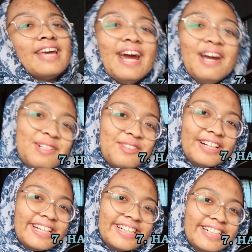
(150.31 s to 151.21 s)
hair
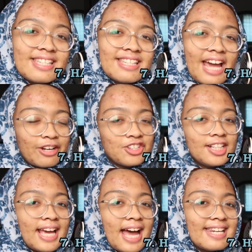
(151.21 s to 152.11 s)
dryer. This is
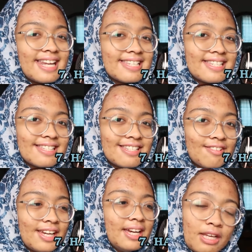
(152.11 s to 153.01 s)
actually
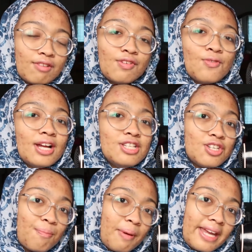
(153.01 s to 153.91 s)
unnecessary, but if you
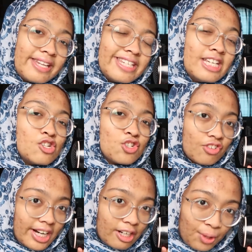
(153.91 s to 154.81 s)
want your painting to
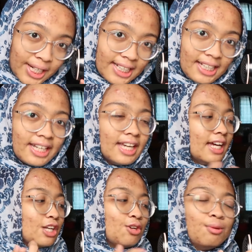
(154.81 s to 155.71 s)
dry quickly,
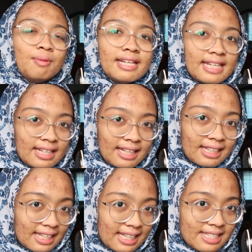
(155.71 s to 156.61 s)
you'll be needing
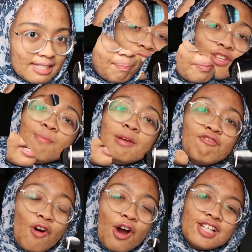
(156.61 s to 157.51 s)
this. So
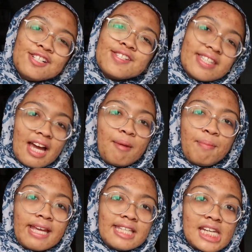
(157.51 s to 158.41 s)
before you start
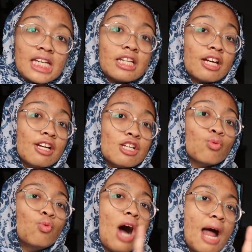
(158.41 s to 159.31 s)
painting, there is
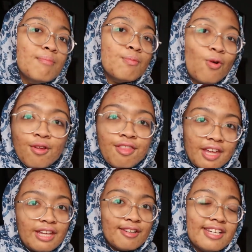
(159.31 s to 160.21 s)
one more
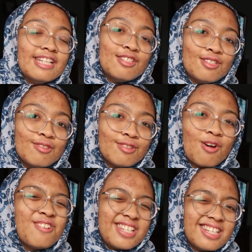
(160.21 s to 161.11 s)
thing you need to do,
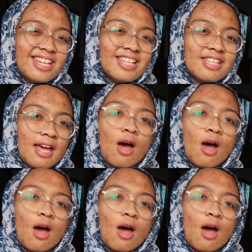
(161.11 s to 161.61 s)
which is